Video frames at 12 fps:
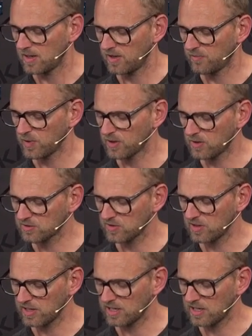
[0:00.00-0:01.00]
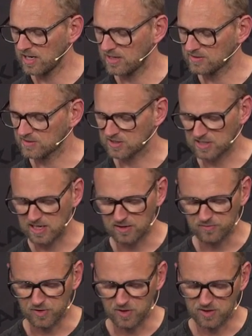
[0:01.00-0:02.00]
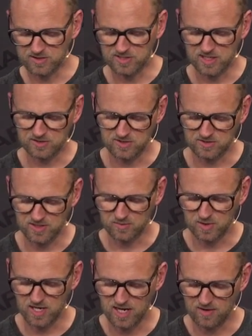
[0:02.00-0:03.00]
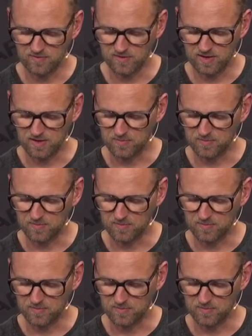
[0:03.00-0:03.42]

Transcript: If we go to the legalizer scaler ROI section, then we have